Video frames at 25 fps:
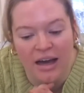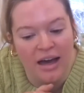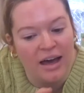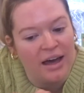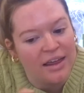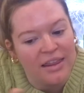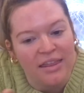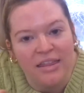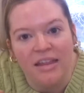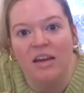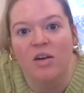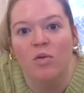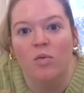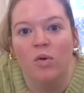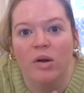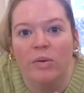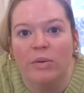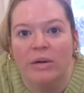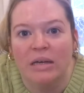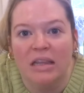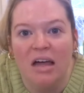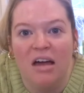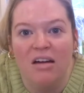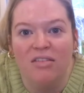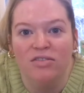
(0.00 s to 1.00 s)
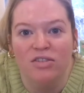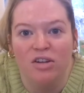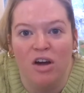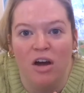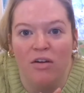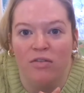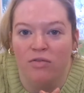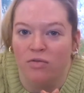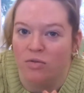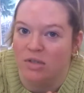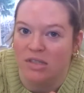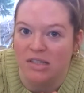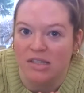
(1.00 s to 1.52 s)
I think where we left
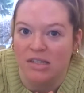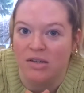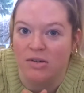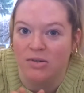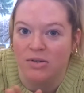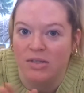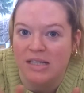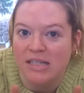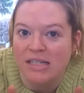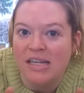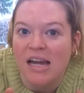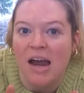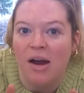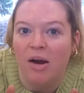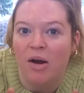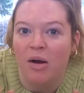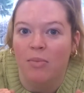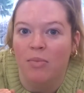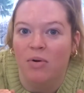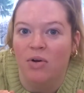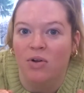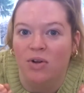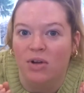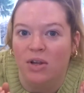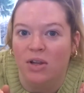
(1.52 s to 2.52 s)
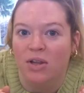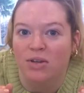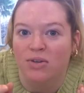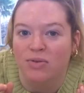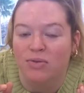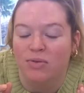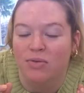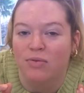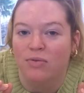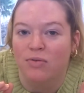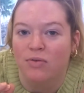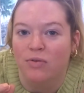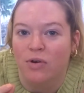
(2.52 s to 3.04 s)
off was those terrible
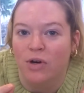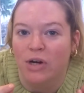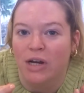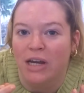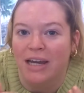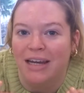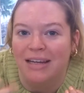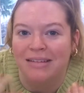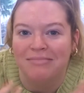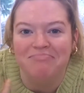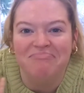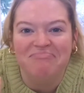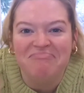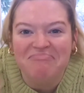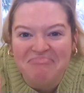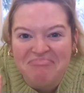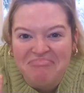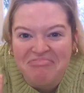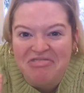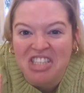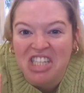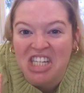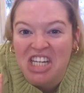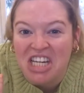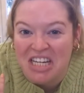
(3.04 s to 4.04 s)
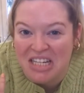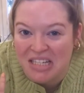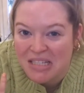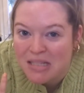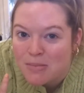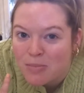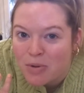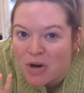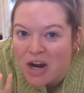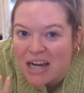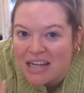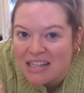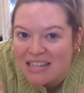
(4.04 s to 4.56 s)
gluten-free cheese
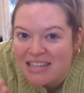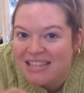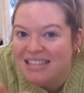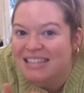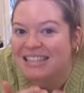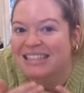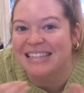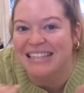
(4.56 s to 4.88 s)
breads.